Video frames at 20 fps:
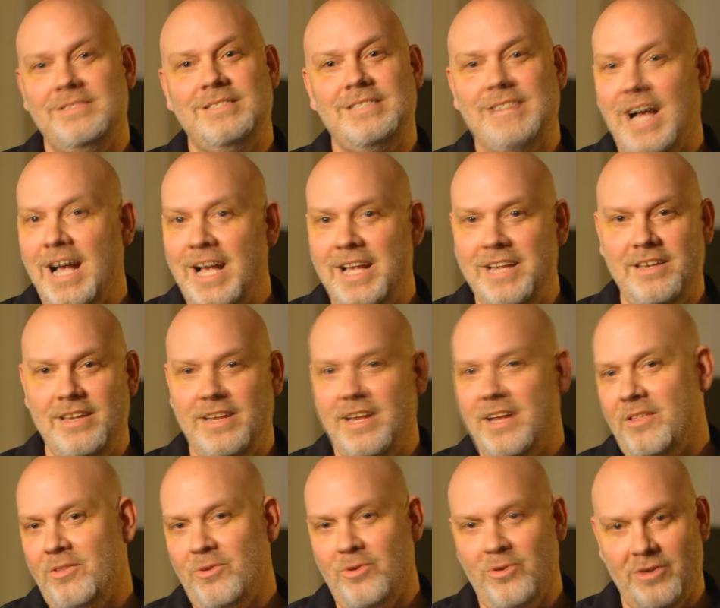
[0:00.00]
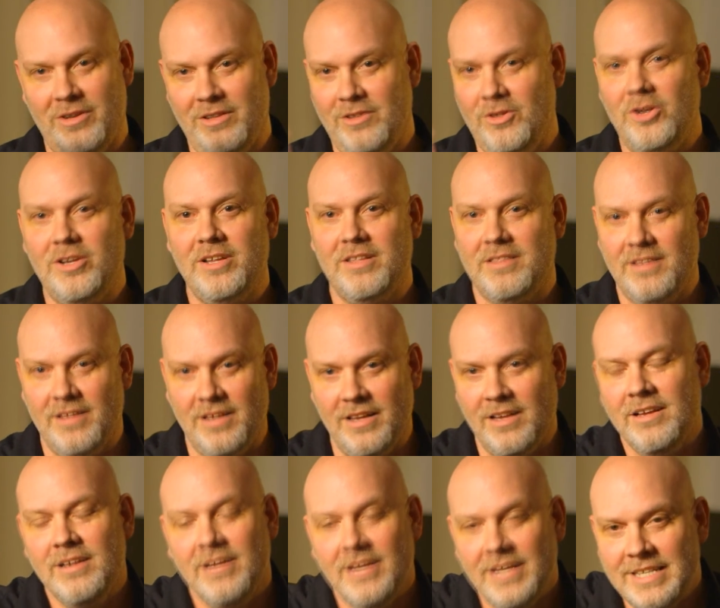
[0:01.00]
dine together and look at the
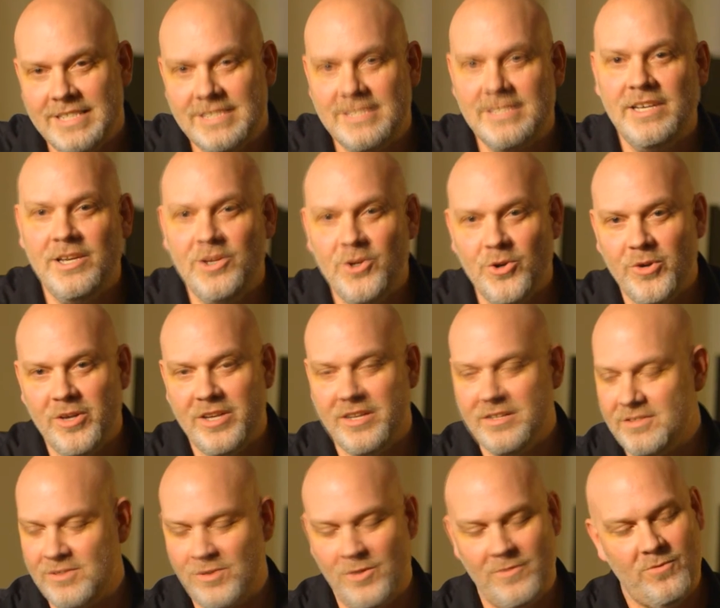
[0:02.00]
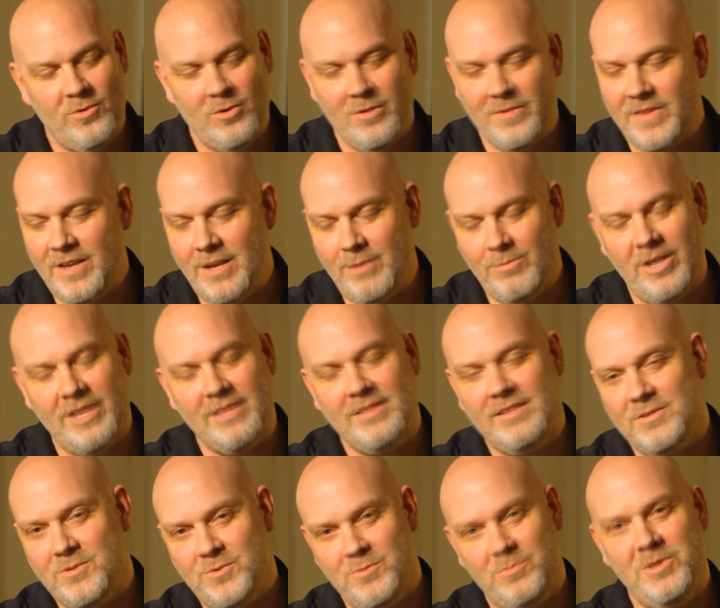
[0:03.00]
scenery and so forth." And I'm like,
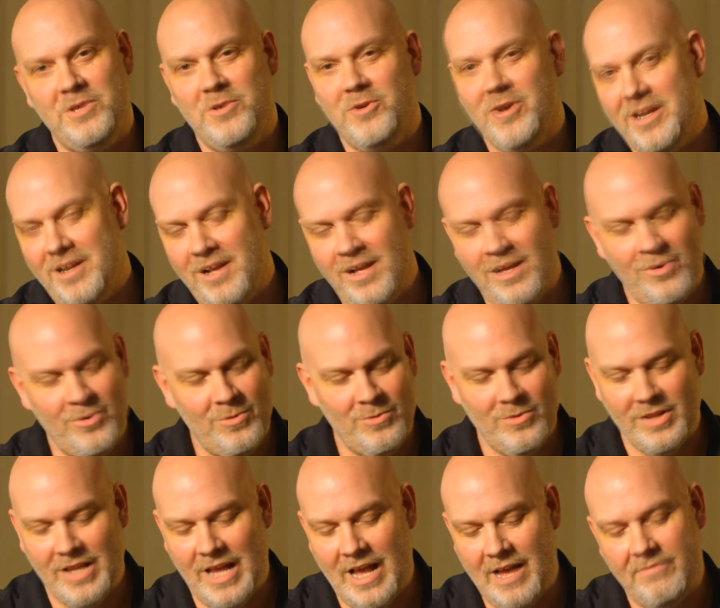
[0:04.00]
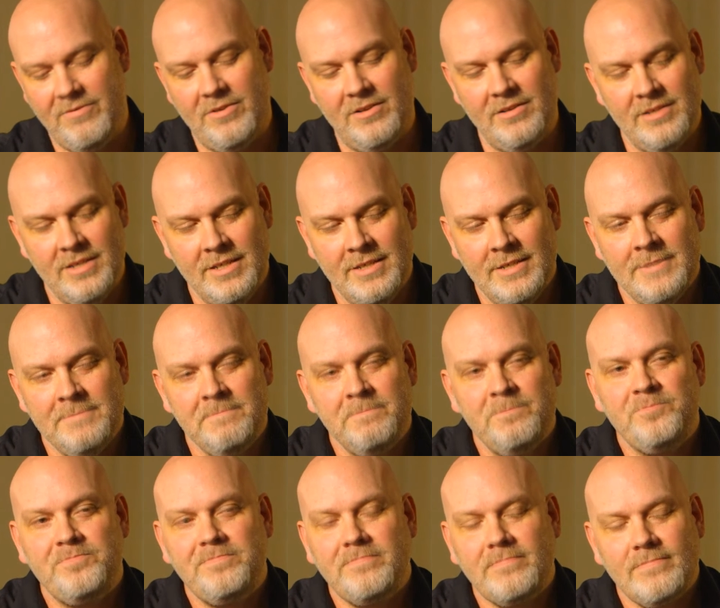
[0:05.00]
"This would be a great honor." We're laughing.
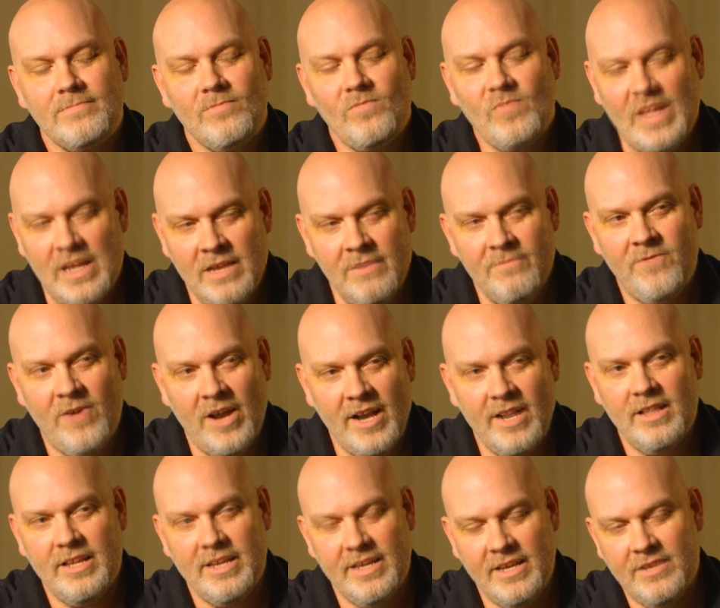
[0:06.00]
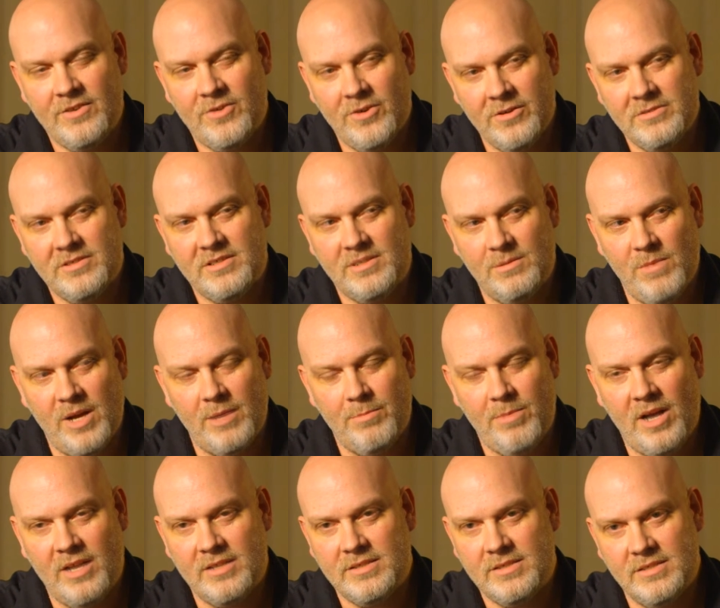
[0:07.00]
And finally, he turns to my
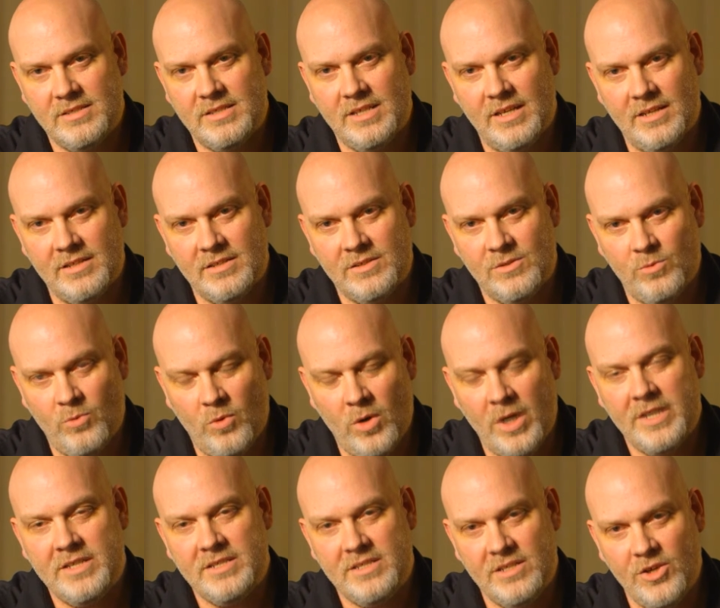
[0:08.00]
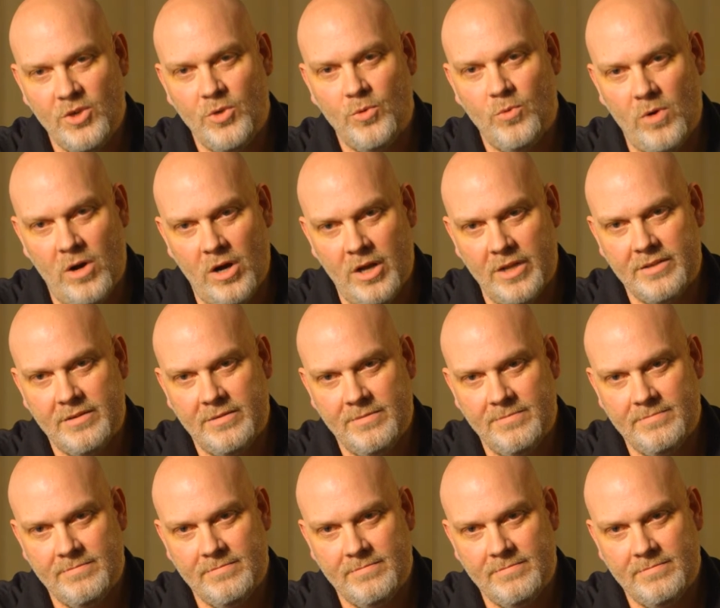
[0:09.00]
boss and says, "What is it you want?"